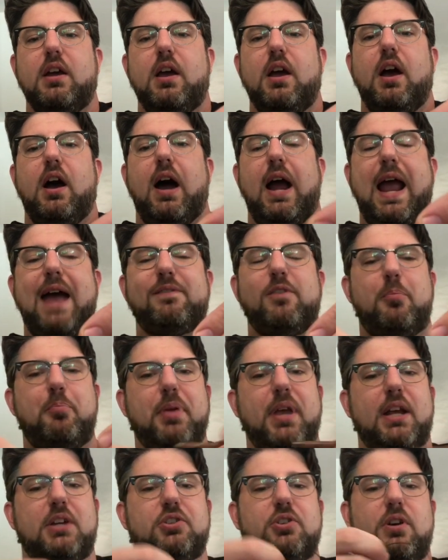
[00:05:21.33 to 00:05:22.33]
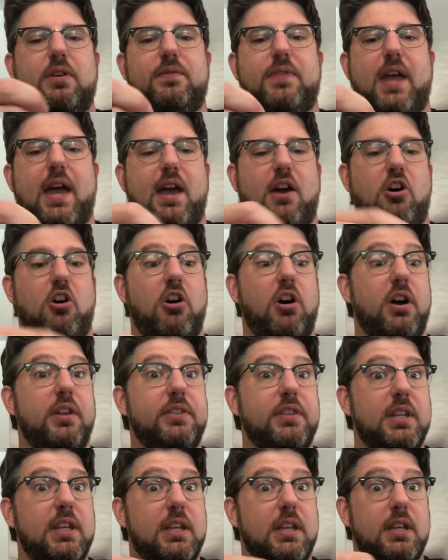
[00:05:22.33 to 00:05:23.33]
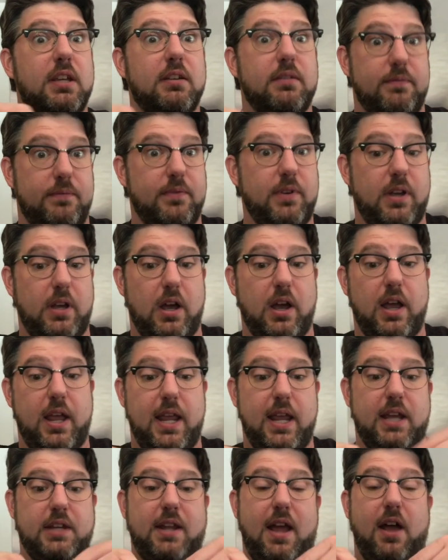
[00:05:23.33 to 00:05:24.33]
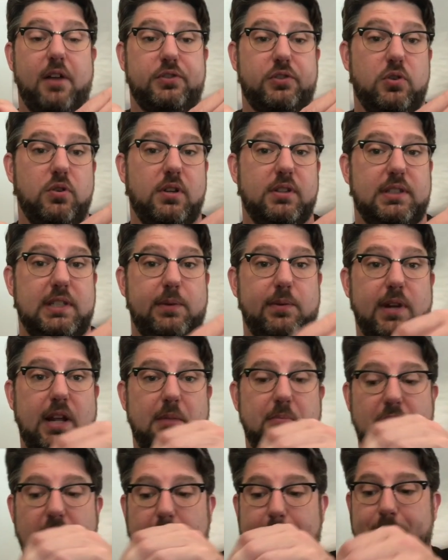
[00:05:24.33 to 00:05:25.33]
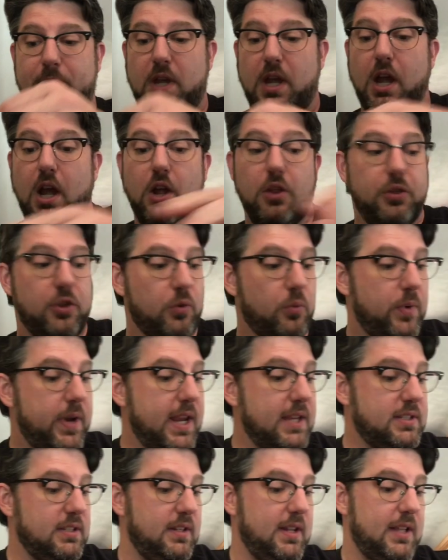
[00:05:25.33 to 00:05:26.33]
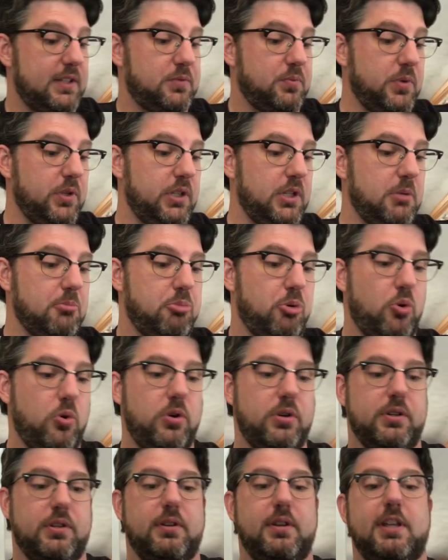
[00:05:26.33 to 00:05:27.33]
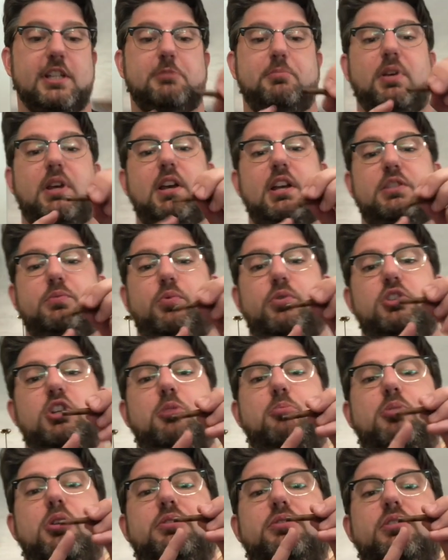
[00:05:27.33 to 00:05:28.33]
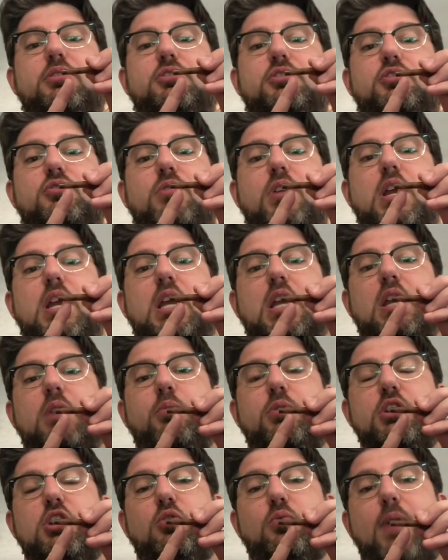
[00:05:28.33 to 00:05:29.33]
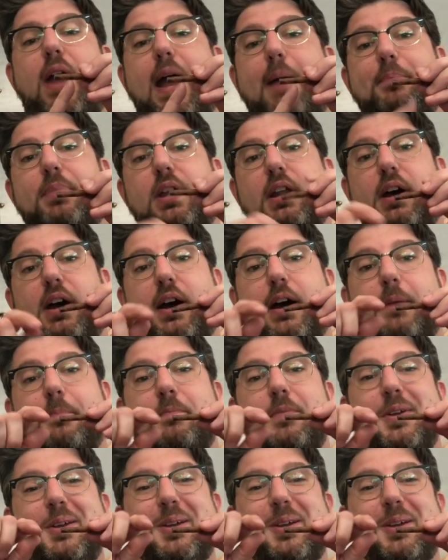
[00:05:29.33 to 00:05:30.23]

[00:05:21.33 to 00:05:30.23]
I have a picture of that on the handout so you can see what I mean. The reason that's really important is because when you put the string, when you wrap it up,